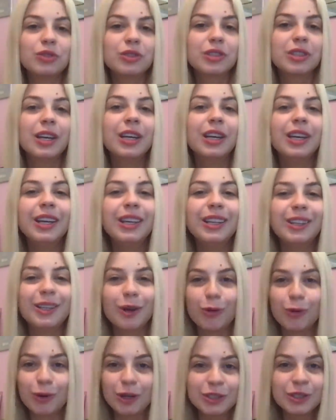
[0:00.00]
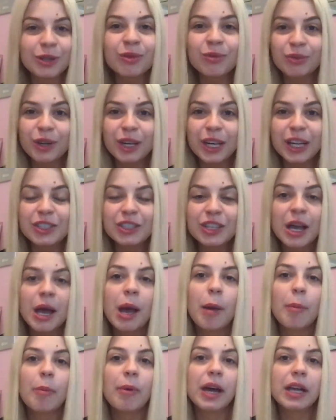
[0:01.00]
the original footage,
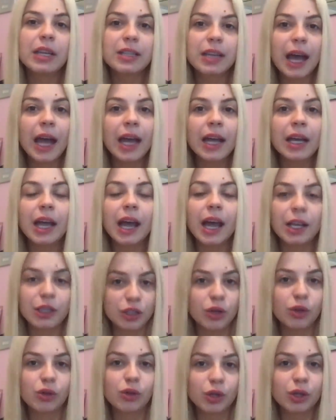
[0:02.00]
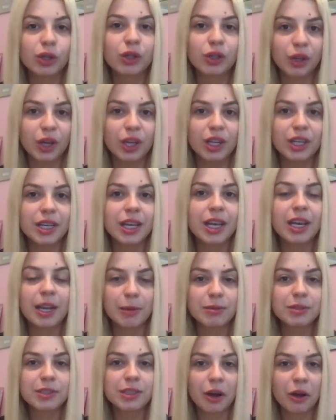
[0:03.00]
but I, I don't look good, and I'm
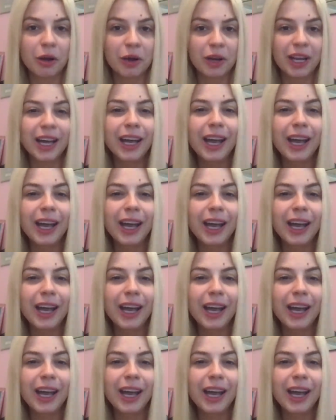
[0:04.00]
sorry.